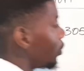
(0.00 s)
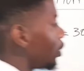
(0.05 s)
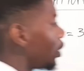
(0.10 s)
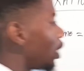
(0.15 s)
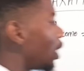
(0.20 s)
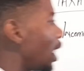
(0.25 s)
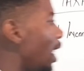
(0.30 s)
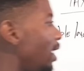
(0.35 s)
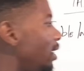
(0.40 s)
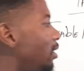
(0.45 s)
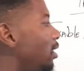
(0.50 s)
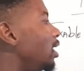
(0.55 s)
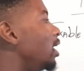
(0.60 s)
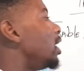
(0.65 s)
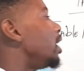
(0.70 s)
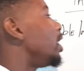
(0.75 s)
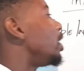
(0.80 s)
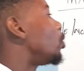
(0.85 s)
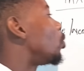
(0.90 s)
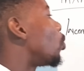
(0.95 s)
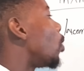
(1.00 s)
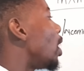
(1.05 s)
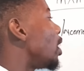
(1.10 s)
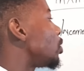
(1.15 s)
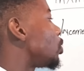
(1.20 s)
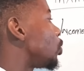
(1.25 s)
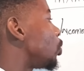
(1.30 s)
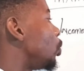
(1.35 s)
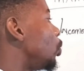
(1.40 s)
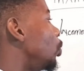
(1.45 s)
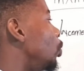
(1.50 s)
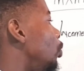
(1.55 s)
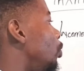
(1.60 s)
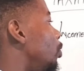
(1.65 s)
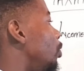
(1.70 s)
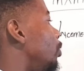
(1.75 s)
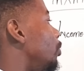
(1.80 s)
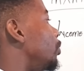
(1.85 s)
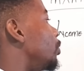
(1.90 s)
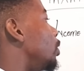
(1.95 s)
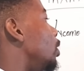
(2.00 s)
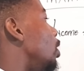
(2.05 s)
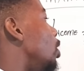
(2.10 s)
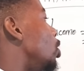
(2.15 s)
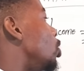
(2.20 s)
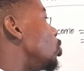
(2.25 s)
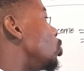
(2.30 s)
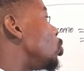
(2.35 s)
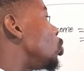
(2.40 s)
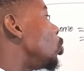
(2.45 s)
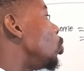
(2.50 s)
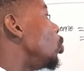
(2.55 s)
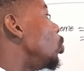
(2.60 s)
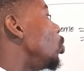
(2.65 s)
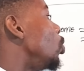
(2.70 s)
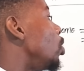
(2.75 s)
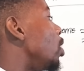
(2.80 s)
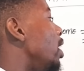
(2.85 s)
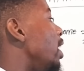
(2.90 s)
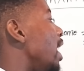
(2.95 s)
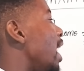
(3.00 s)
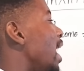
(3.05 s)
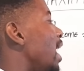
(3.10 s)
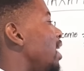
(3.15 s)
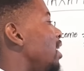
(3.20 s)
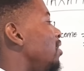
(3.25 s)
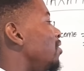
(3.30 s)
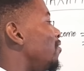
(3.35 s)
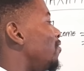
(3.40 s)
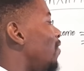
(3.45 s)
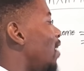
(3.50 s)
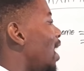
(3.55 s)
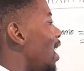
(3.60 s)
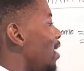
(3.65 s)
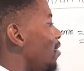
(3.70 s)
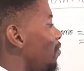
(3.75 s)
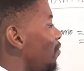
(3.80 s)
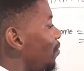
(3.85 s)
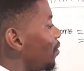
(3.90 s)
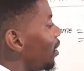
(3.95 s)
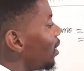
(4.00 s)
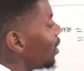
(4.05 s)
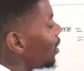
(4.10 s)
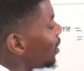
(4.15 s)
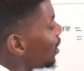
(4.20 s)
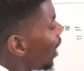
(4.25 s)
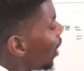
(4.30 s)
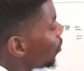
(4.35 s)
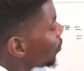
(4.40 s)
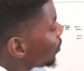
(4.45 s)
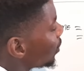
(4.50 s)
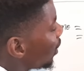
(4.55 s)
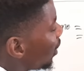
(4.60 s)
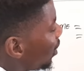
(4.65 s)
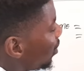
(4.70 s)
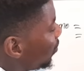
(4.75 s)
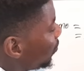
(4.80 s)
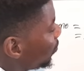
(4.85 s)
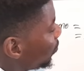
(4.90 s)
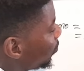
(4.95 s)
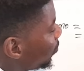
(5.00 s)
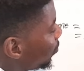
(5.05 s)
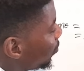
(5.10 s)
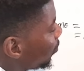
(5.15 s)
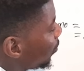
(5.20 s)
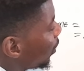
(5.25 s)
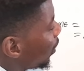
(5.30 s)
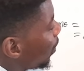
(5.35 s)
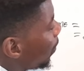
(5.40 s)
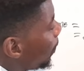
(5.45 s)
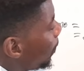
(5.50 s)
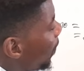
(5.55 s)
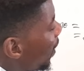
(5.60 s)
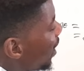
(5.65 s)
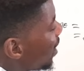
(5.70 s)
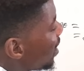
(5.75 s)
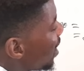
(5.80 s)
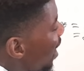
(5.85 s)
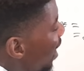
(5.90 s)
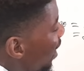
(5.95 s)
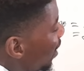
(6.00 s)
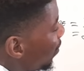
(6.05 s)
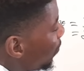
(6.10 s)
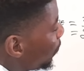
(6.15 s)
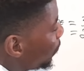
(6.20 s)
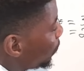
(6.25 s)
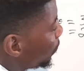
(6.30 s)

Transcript: right, equals to two hundred ninety-five thousand per year.